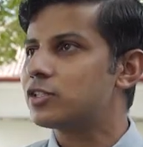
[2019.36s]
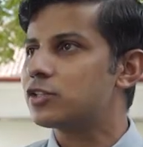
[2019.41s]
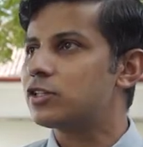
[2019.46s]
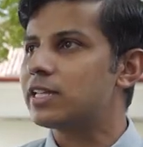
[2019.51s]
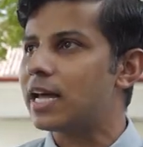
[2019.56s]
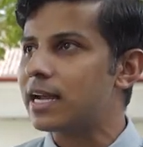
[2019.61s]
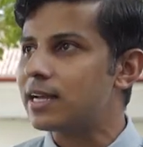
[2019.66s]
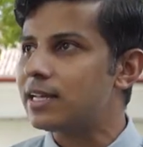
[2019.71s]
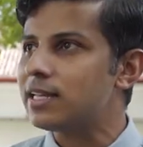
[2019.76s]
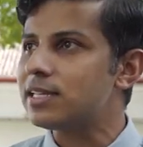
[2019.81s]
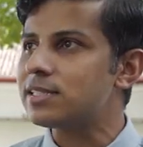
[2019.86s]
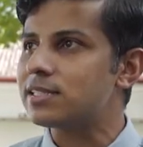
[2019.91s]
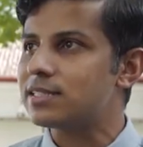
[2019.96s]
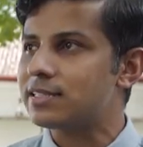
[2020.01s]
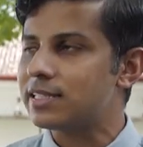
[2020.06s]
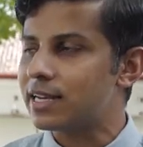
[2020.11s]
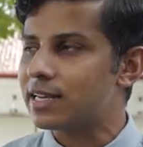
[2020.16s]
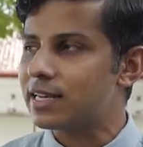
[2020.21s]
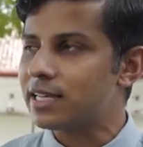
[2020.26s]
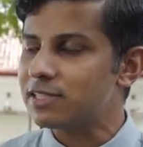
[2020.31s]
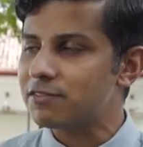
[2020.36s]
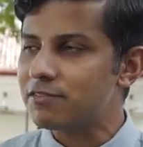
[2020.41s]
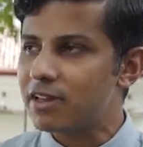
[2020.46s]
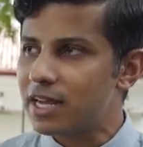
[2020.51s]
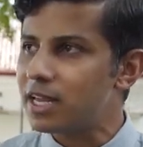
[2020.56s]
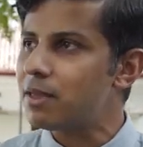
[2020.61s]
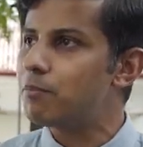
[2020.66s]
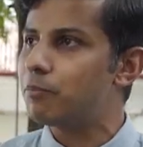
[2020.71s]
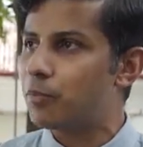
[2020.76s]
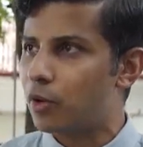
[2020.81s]
So that is that is
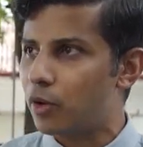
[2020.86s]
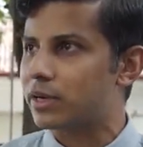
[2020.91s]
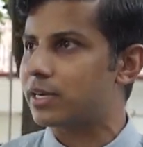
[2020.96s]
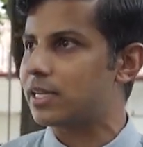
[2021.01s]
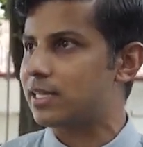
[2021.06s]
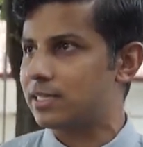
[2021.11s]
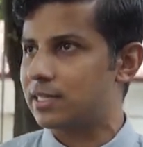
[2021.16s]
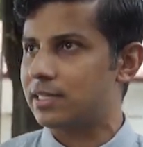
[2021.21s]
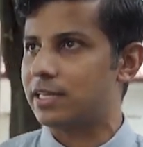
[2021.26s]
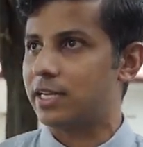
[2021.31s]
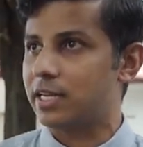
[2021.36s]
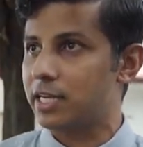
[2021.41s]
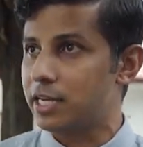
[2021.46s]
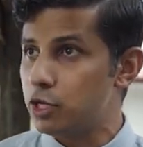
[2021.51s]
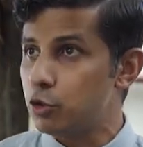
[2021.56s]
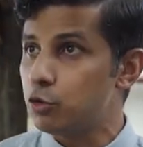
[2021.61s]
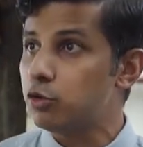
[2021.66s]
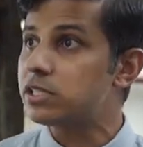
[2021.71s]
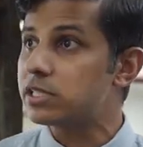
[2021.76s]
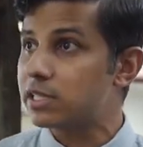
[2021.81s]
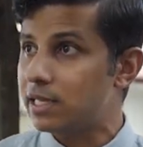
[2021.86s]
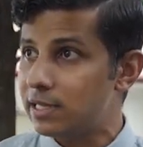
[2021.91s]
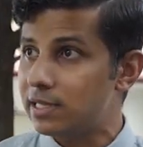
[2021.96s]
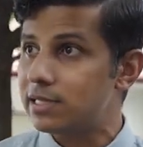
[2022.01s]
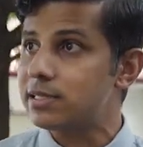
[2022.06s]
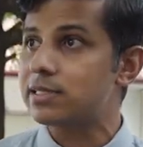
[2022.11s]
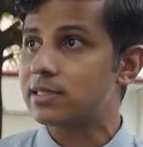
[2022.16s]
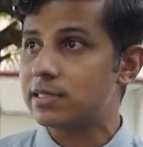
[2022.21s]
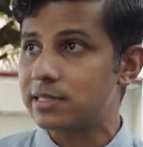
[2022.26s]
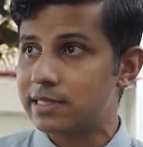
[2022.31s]
very important, isn't it? New
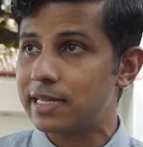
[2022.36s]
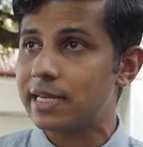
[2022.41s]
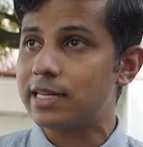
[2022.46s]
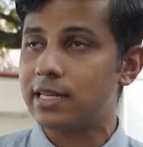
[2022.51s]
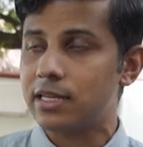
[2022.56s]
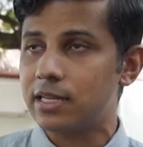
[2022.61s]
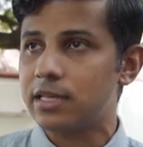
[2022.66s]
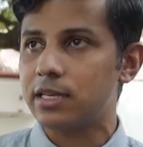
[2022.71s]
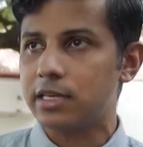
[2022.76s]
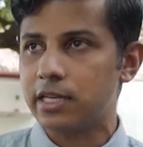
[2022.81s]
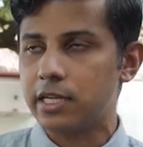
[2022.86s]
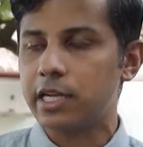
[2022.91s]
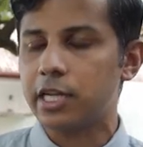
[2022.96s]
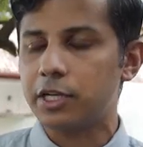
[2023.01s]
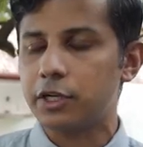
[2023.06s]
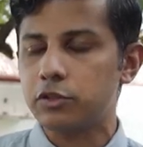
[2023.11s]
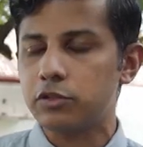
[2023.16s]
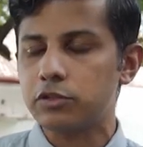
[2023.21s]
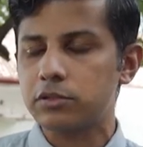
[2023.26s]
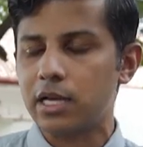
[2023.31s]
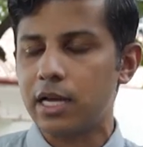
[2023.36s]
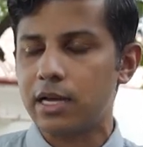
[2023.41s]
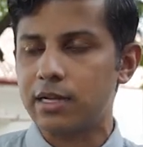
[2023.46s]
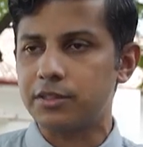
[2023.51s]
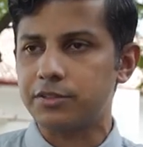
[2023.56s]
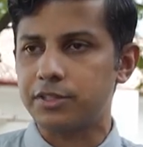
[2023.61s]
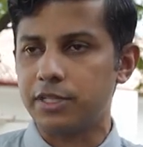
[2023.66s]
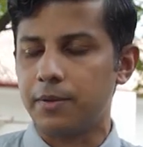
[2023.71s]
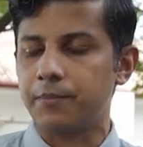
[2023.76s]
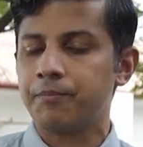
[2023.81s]
skills getting get into
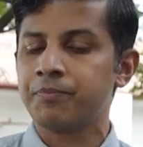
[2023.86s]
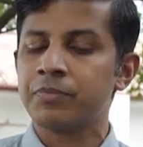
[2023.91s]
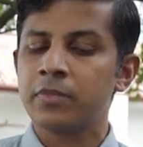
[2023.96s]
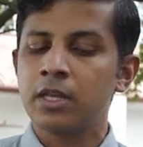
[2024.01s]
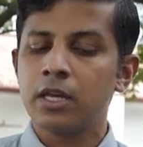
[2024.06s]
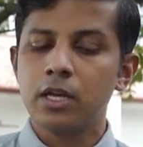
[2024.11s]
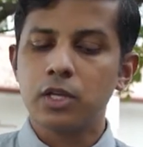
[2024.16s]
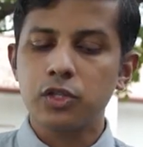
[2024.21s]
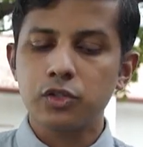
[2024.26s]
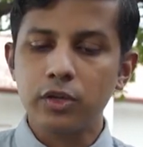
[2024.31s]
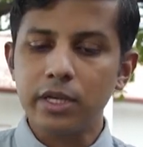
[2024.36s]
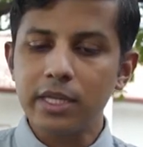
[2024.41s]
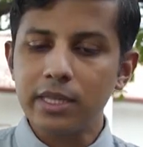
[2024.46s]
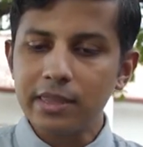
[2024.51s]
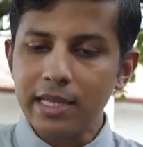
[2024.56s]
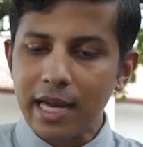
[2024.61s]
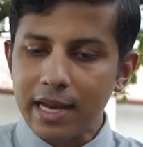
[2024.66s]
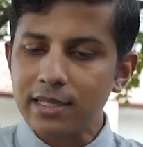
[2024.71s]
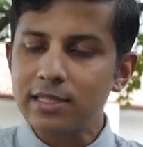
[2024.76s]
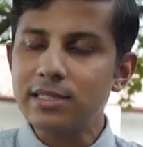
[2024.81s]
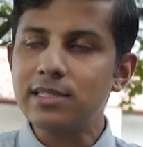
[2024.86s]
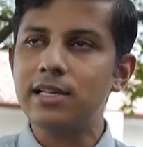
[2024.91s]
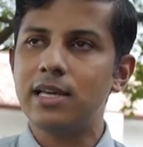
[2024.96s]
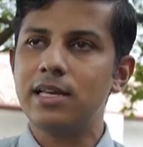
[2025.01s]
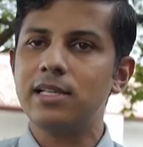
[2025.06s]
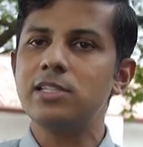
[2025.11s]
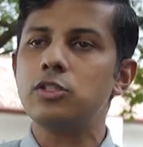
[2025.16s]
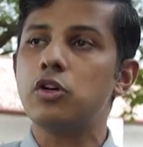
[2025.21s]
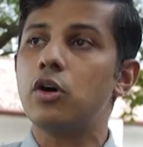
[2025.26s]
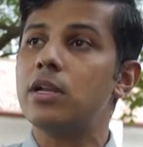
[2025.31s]
country. So in that
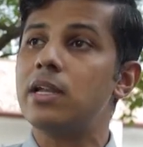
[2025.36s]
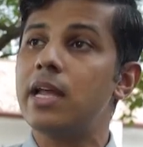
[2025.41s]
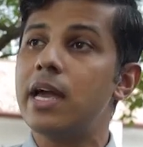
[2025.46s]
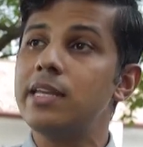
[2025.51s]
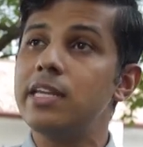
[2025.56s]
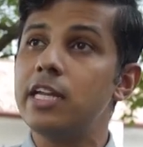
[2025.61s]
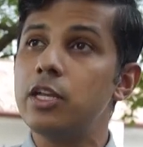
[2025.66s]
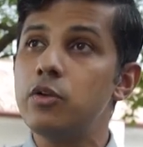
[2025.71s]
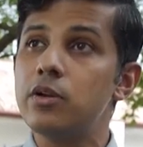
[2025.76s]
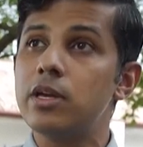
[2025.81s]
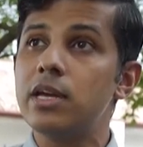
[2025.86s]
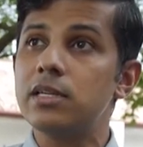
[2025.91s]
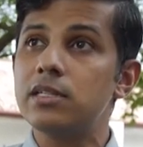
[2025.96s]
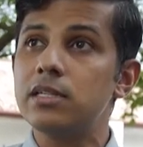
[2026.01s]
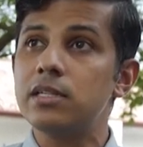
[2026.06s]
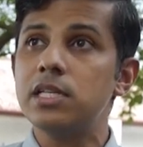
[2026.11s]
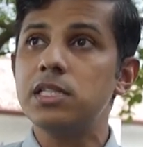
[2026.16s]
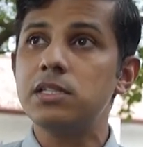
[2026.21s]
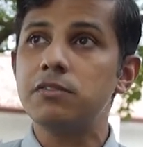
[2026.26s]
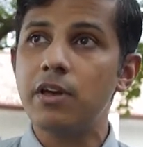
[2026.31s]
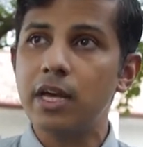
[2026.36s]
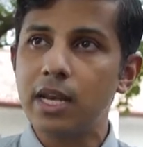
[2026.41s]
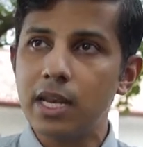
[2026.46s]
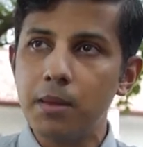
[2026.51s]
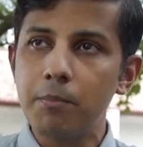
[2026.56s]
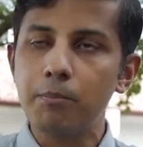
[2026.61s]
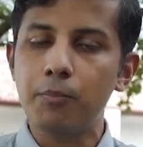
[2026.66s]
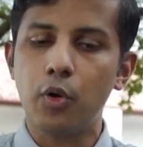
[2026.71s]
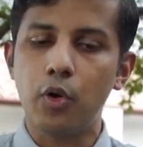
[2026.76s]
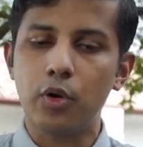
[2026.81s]
sense, online education is
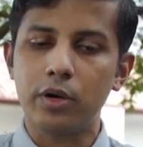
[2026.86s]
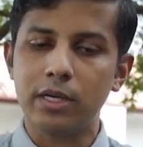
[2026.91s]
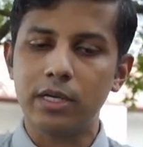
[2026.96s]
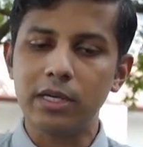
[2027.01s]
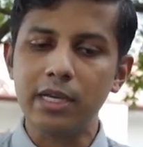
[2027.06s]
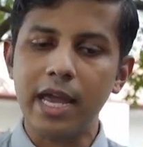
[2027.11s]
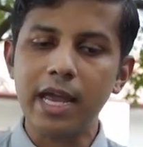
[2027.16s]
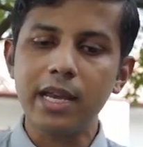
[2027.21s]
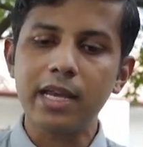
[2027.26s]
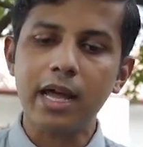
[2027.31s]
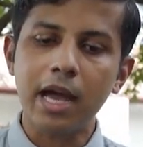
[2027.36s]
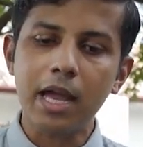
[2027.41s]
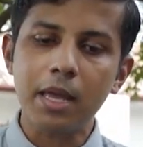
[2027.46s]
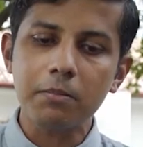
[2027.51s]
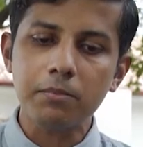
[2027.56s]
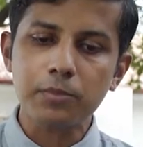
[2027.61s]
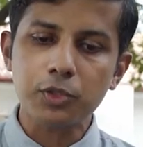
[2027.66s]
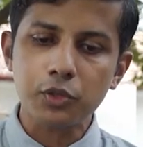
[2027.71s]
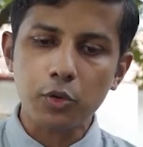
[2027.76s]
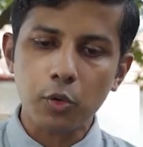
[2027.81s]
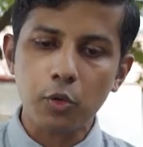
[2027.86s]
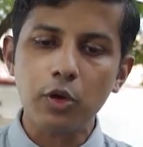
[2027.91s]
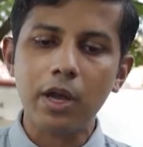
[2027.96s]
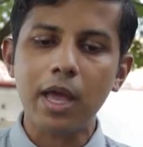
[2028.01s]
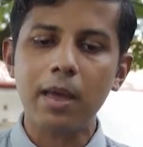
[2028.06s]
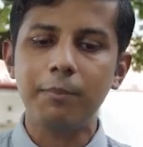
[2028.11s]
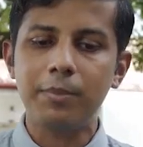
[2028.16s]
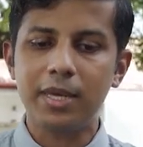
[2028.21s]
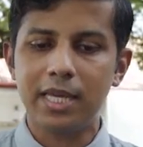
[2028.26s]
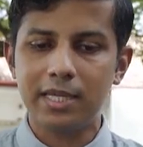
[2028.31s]
very important, and I'm so
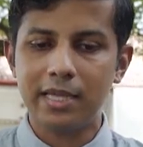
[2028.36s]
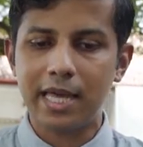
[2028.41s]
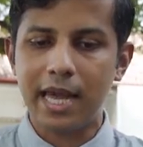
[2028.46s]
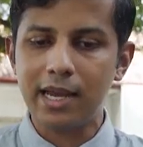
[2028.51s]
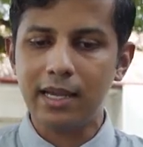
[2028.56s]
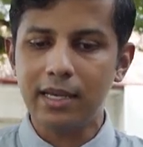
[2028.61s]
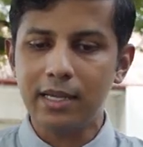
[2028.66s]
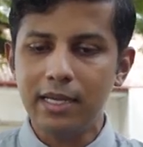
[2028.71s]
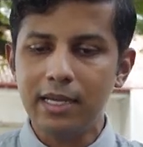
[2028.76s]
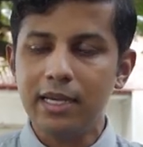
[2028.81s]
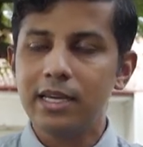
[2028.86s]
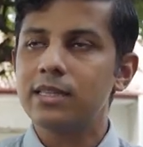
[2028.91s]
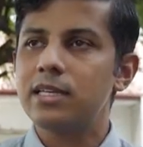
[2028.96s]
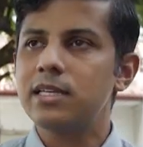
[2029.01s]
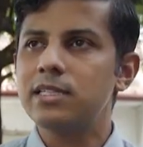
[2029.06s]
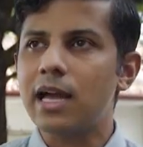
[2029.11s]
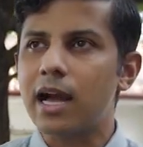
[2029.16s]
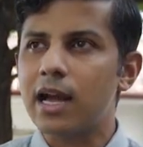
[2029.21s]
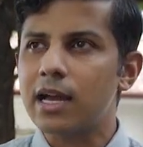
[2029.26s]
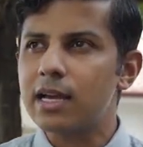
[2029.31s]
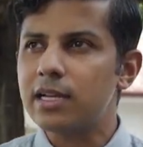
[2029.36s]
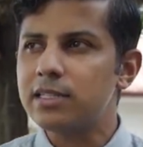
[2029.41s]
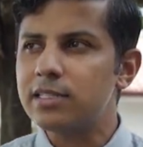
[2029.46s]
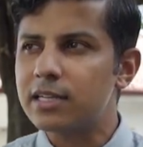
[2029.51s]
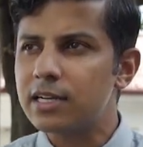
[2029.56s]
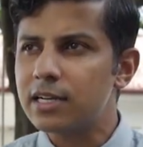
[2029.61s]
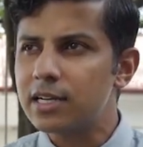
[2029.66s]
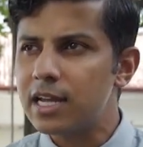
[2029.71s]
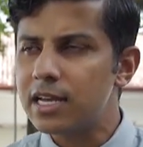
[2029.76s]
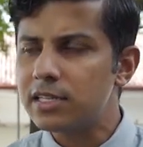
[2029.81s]
happy that the younger
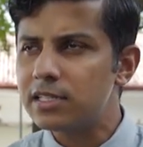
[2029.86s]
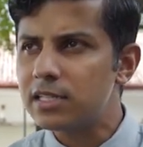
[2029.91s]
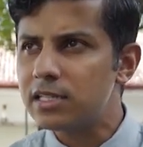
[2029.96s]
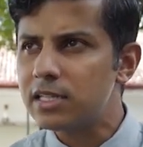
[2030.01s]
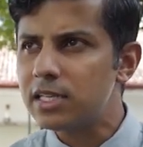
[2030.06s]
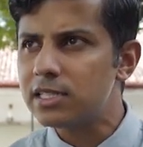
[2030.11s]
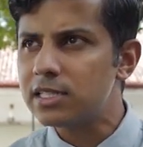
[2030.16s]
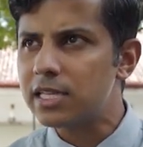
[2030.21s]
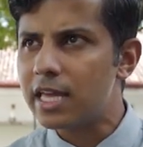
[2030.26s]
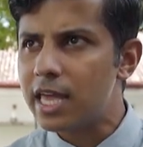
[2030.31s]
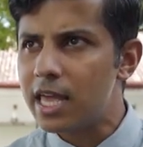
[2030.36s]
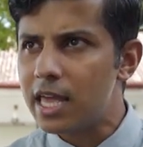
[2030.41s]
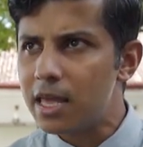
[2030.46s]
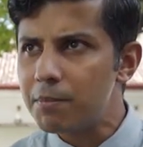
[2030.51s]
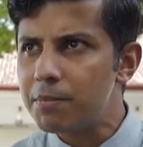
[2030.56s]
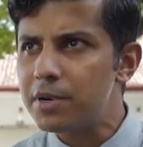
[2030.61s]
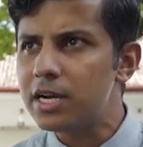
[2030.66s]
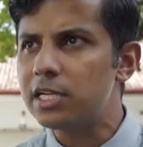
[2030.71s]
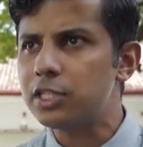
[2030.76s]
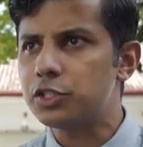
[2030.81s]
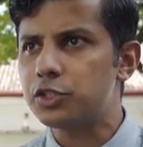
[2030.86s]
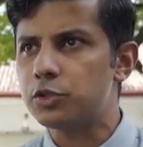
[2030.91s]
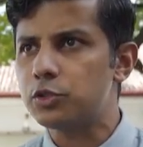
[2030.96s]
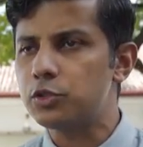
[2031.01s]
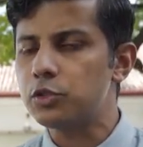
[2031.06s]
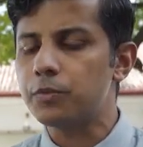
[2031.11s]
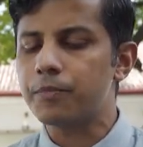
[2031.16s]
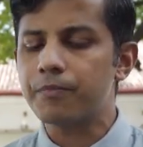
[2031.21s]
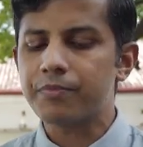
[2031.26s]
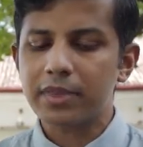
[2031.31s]
generation is able
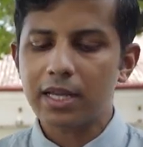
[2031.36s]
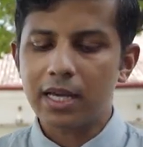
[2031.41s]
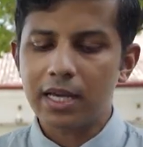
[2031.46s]
to